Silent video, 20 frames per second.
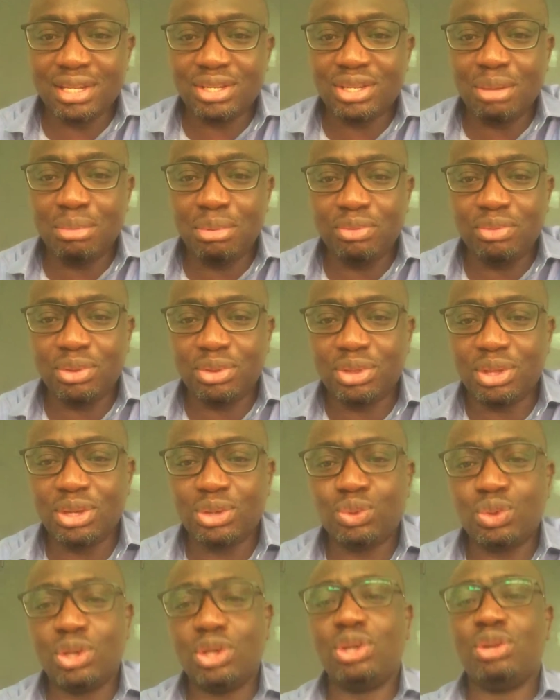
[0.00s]
Some of the
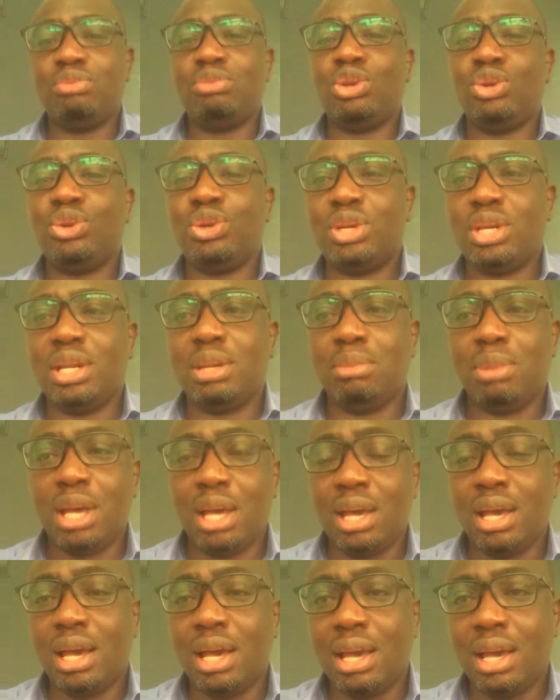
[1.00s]
things we're going to be looking
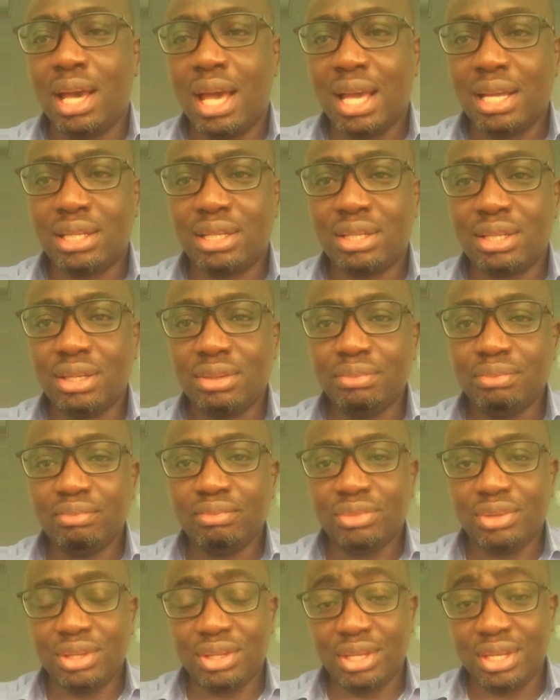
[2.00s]
at
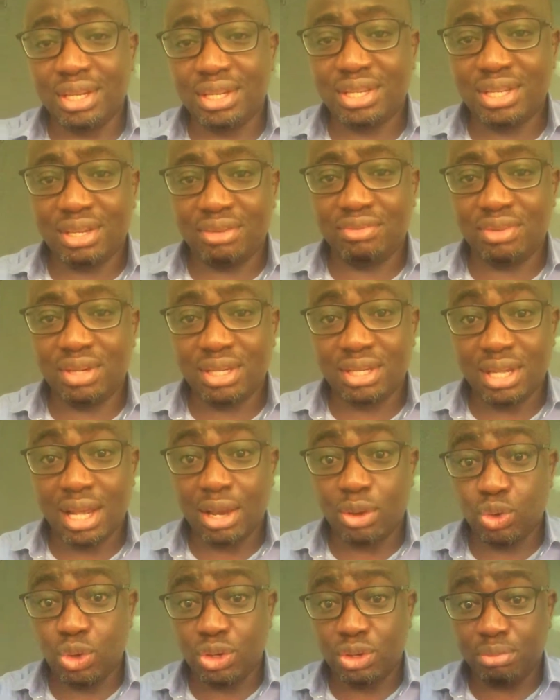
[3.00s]
in these CVs
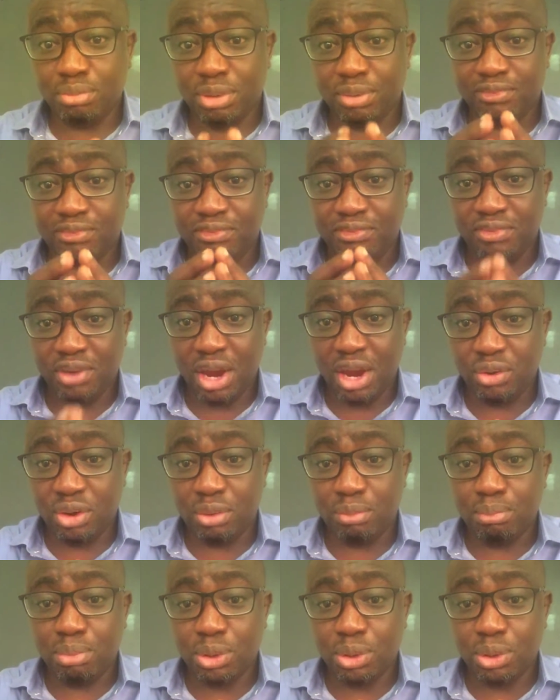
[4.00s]
are going to be very